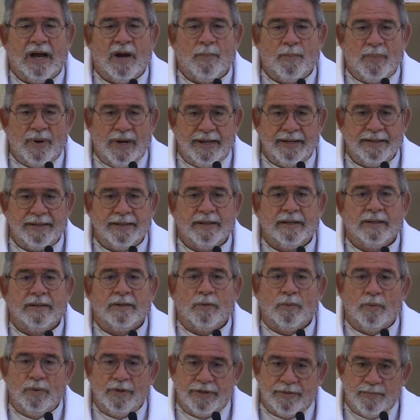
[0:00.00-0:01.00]
But
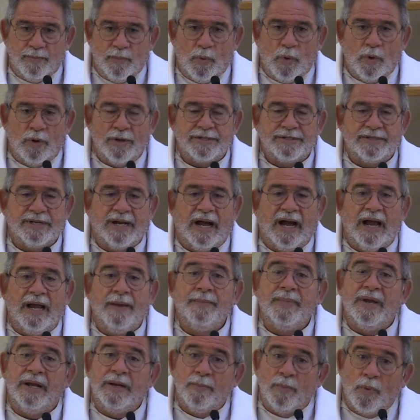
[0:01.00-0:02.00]
with more
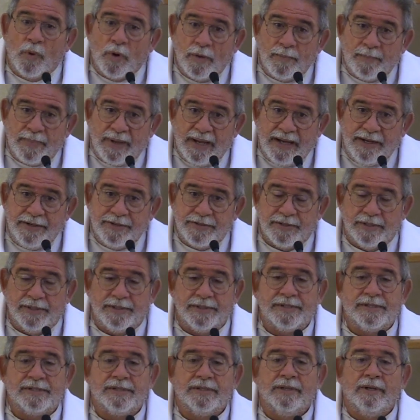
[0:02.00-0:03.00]
time and more
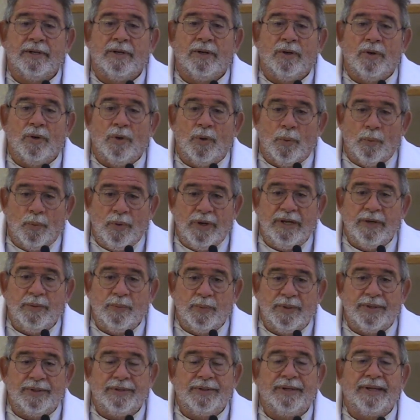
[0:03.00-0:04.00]
patience, we
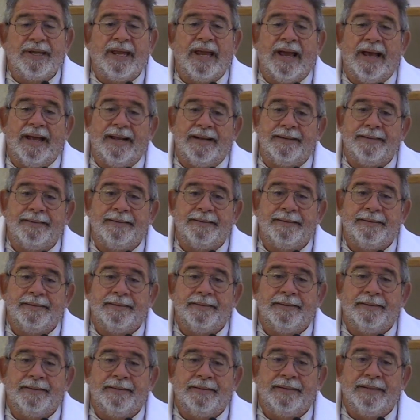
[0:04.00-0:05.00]
will
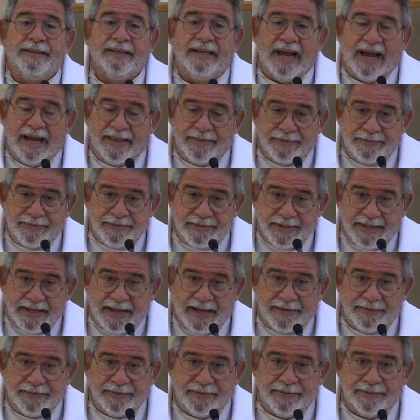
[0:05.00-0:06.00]
again gather
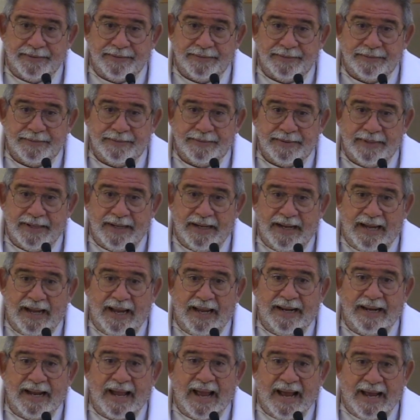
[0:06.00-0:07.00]
together
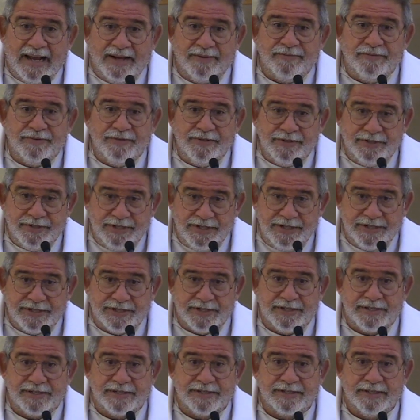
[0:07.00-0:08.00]
and have
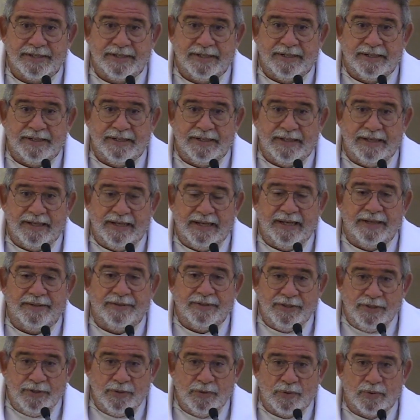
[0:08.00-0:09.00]
Jesus
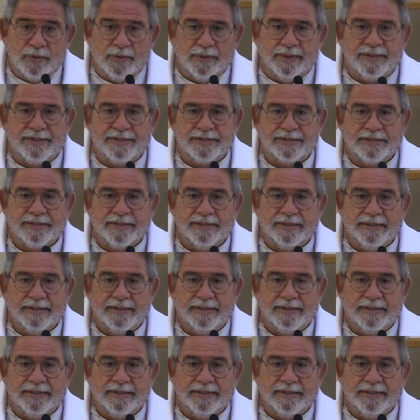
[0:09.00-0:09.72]
in the Eucharist.